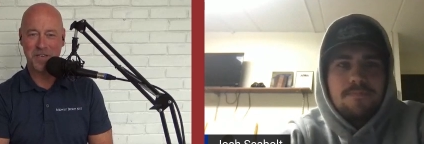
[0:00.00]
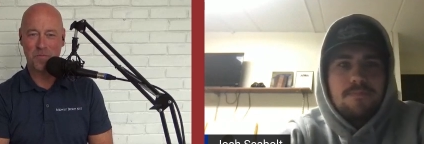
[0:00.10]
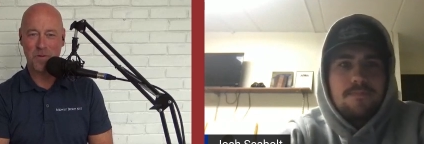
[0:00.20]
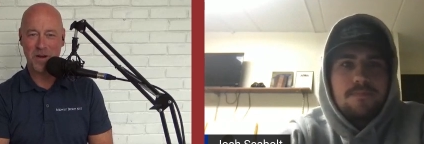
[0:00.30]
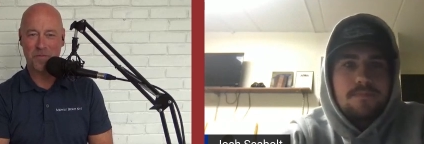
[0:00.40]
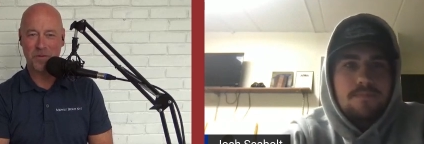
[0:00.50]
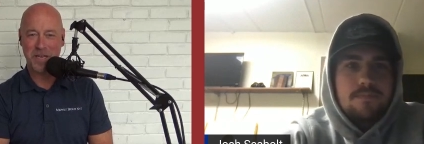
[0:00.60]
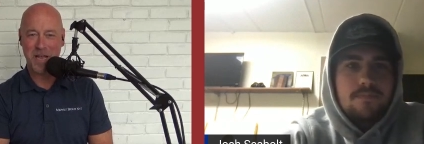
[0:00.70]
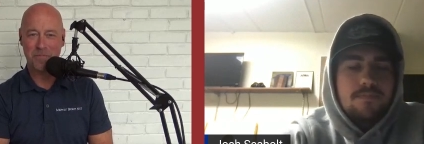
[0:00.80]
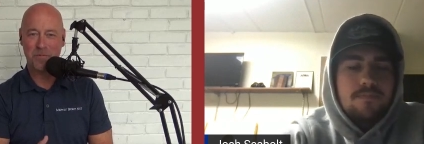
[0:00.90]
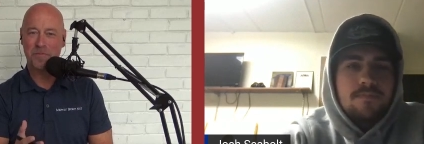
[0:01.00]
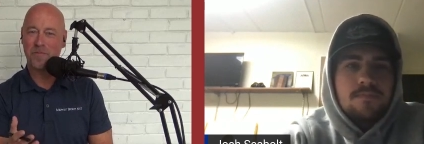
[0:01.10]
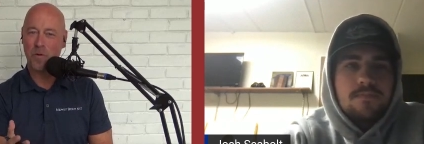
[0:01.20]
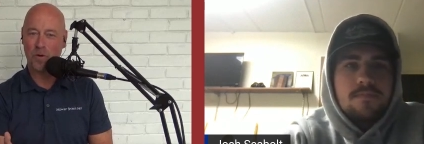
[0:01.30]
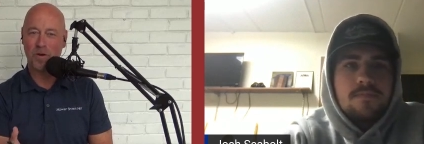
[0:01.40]
Speaker 1: in a win over Tabor,
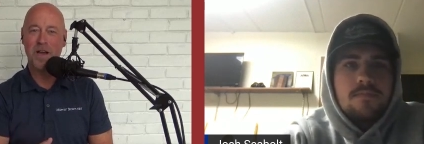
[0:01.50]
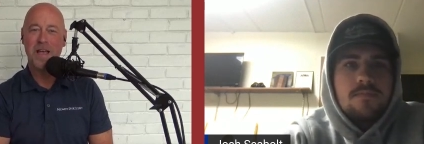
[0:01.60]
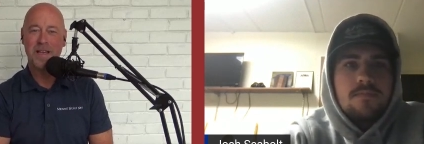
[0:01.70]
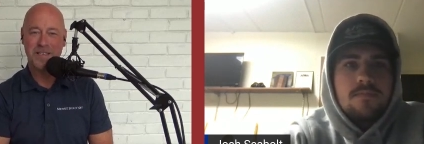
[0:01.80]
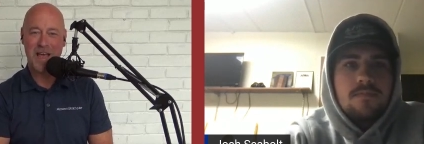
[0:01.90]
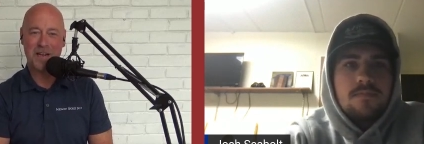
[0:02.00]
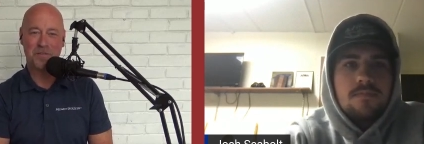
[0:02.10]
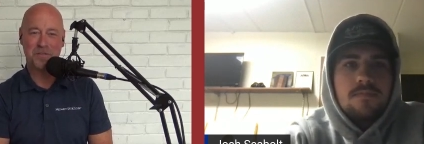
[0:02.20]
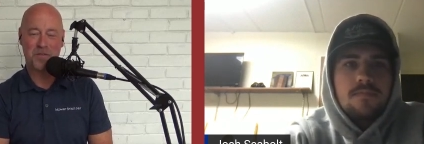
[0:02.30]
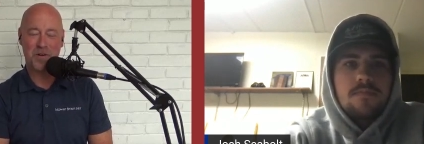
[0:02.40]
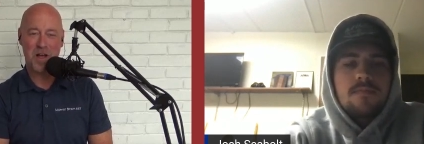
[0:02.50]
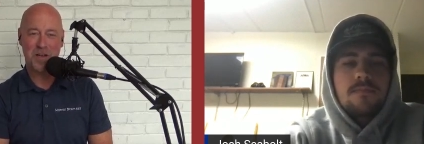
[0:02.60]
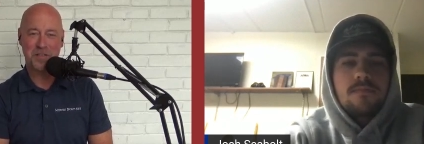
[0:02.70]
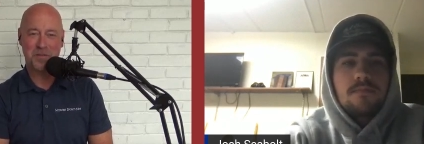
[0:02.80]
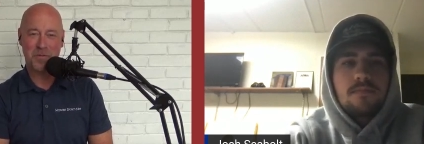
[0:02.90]
four tackles for
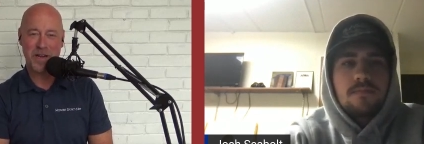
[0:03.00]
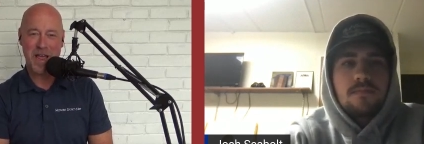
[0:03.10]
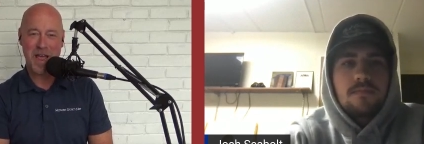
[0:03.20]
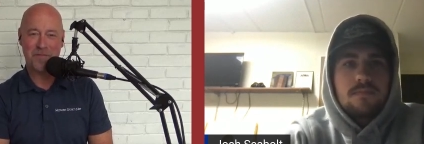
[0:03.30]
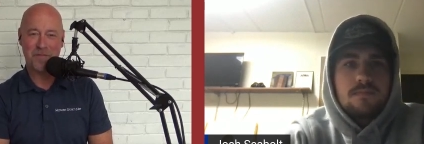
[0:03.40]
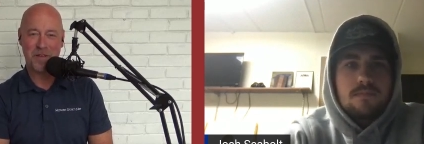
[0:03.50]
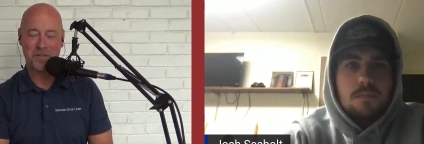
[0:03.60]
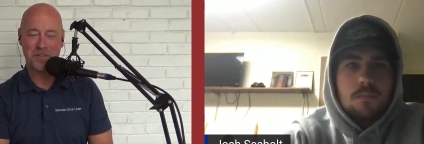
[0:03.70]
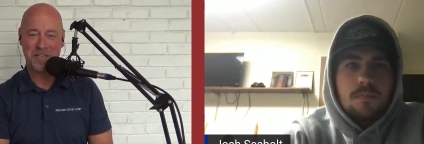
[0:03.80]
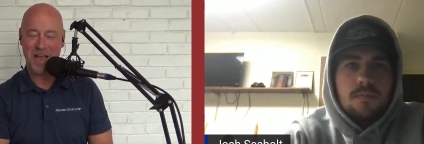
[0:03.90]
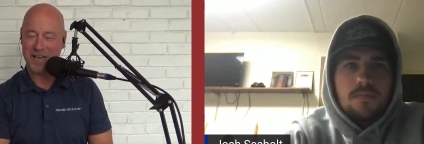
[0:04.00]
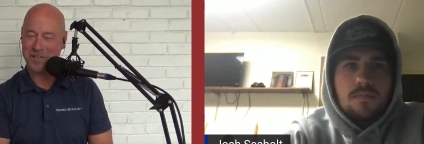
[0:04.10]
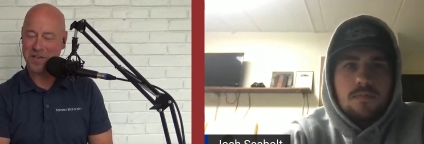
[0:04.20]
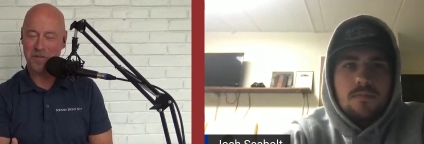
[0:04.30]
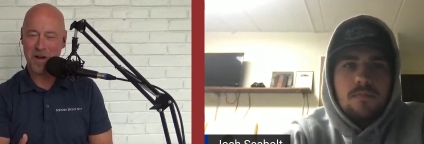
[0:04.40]
loss, three and a half of those sacks.
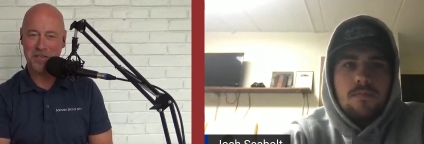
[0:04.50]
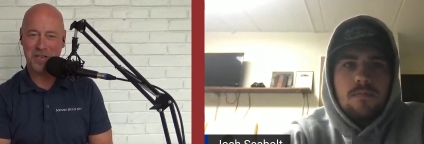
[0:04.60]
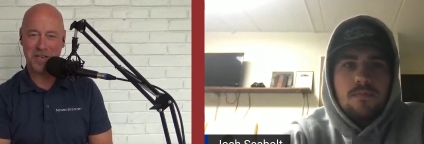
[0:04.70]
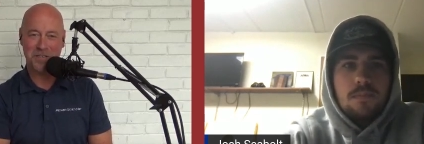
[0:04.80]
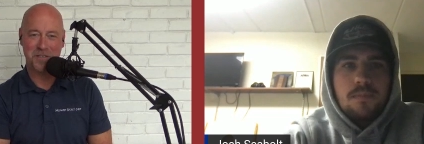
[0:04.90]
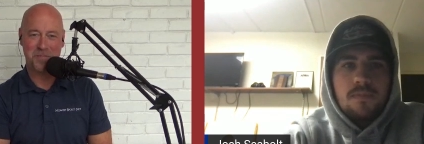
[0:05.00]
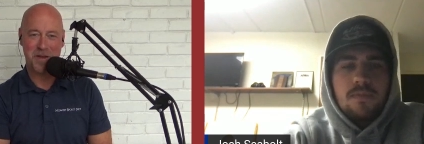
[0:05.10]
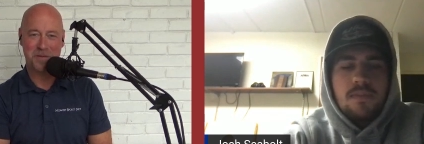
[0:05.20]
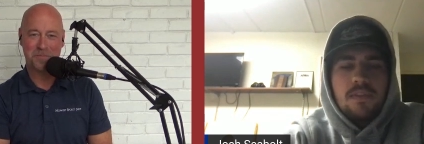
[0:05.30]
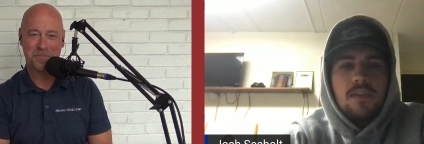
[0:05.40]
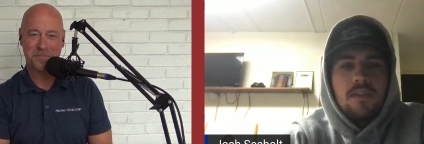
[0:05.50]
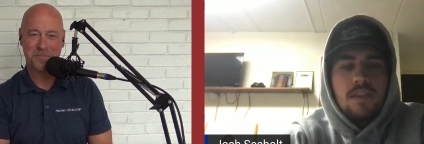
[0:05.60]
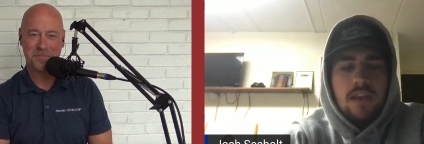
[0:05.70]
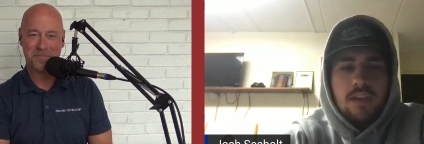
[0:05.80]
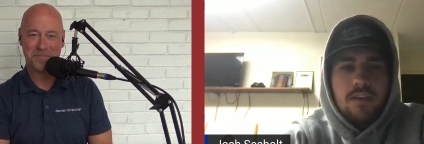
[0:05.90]
Congratulations, man.
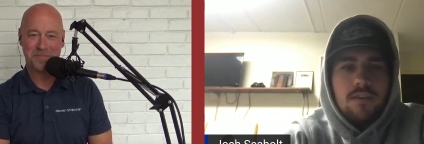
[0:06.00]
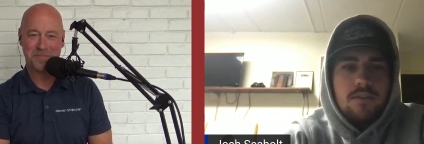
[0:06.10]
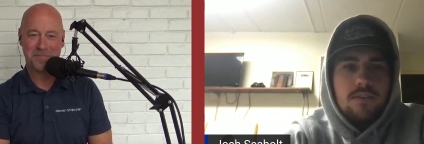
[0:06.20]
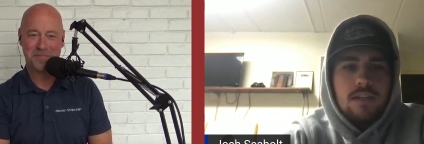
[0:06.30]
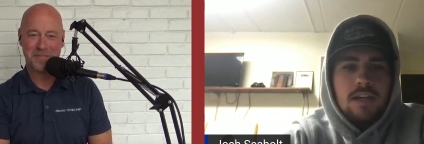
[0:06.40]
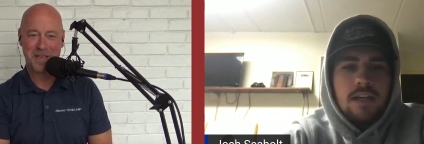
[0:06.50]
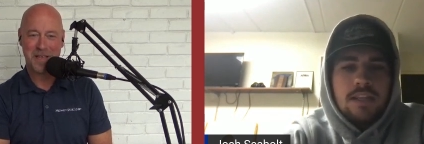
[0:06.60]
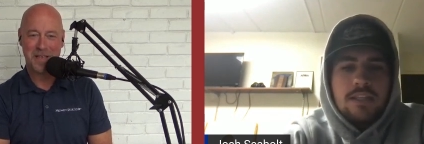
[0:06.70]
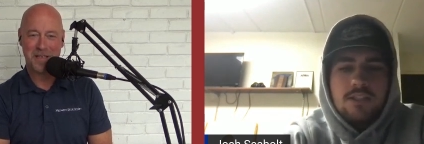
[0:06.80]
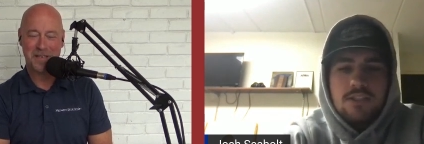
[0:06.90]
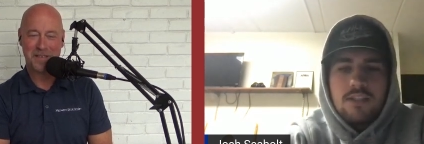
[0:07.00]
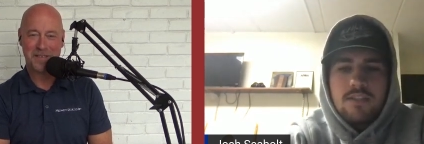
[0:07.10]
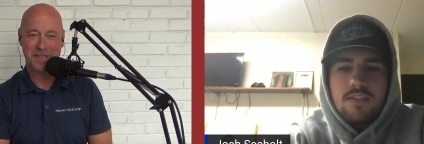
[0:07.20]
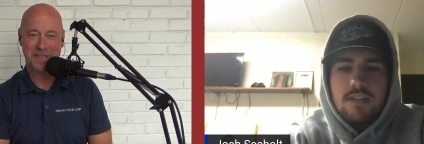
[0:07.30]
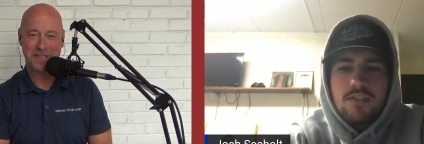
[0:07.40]
Thank
Speaker 2: you. Uh, that's just an
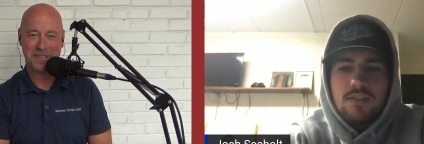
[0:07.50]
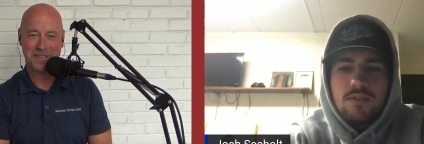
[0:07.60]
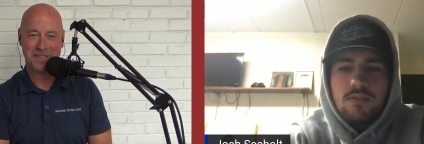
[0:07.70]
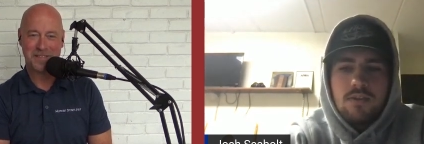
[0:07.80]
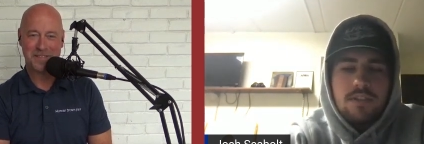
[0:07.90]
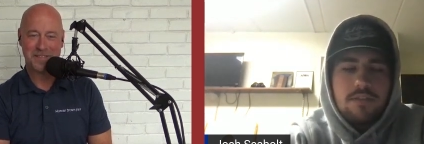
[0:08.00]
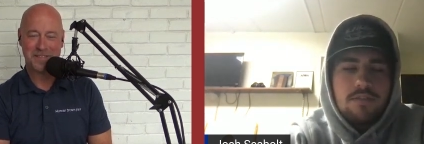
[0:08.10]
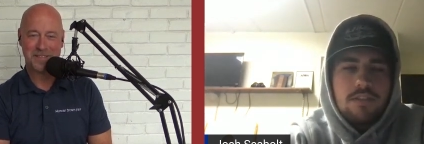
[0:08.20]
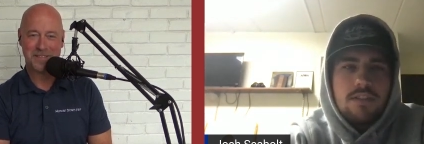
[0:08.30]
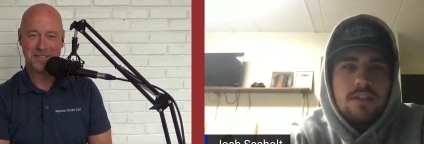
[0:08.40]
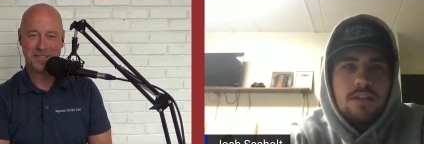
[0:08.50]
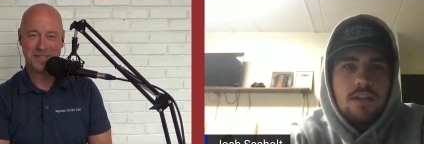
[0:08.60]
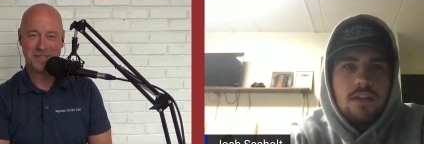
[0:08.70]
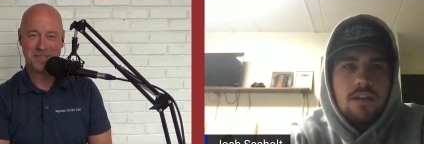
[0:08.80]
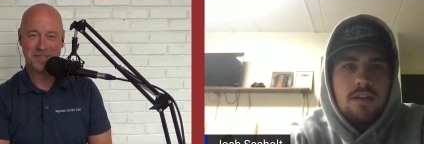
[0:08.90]
attest to our defense and
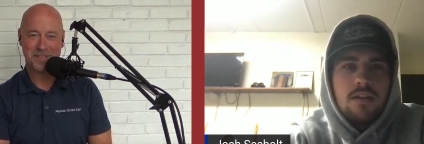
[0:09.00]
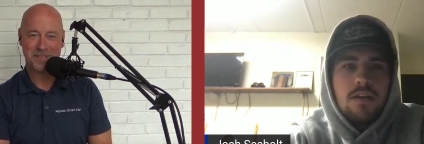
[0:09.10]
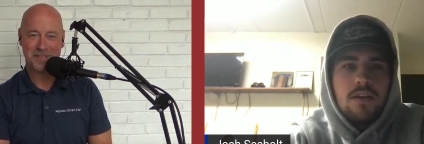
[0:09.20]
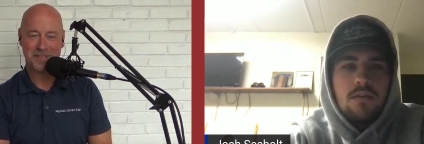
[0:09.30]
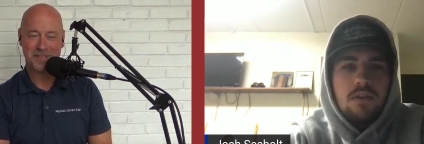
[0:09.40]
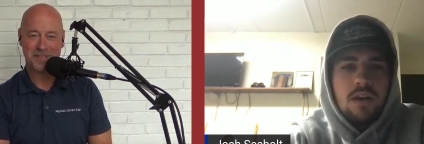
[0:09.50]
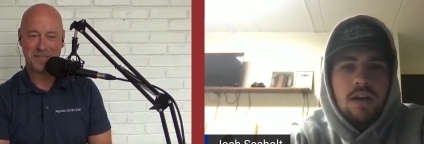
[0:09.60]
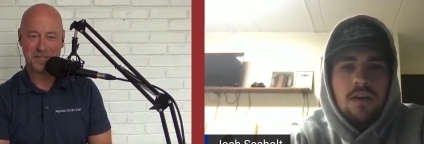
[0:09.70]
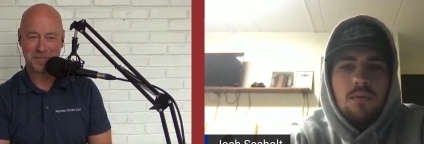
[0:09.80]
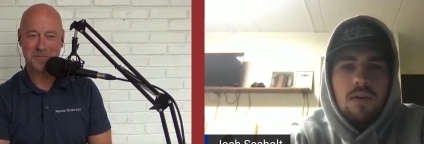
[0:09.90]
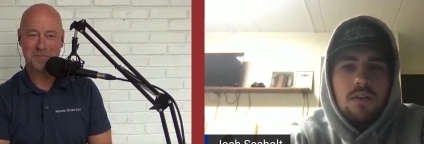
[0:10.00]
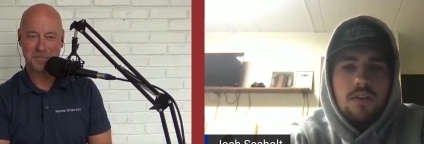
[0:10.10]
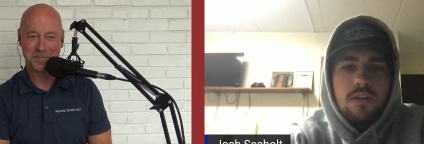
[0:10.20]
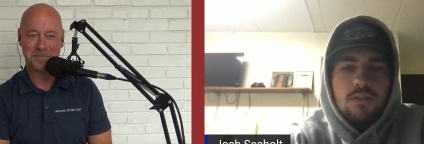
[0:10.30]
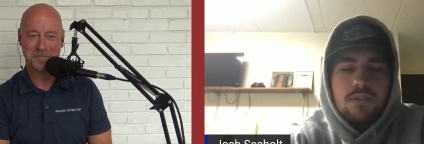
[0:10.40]
uh, how well our
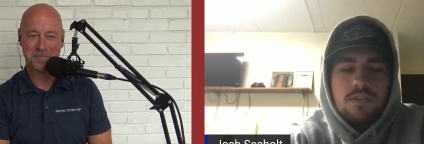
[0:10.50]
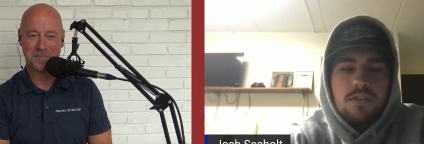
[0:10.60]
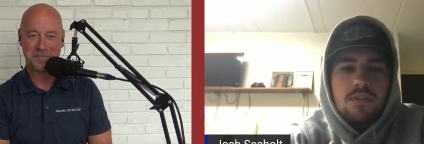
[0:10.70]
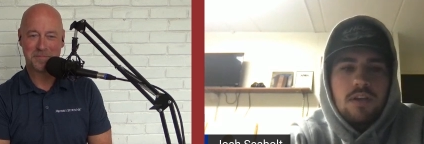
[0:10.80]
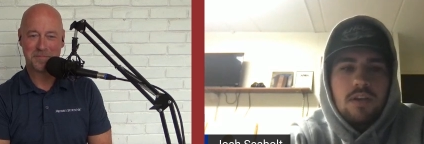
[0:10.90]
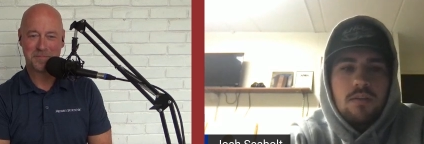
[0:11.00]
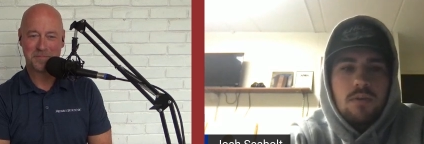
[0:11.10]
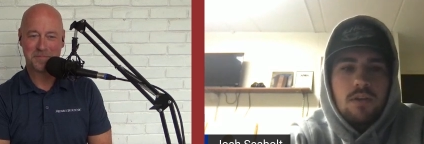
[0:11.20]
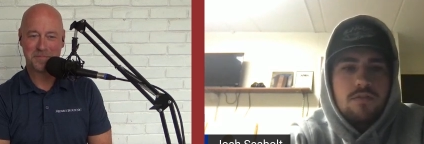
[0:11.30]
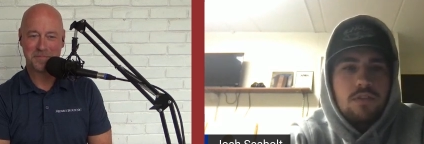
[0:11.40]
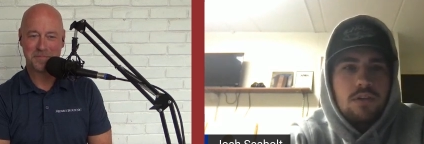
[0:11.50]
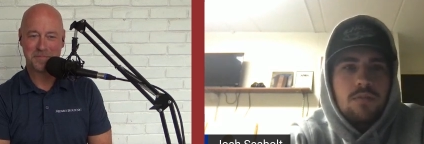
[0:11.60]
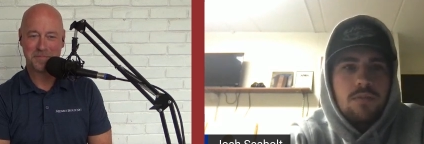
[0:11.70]
coaches uh, watch film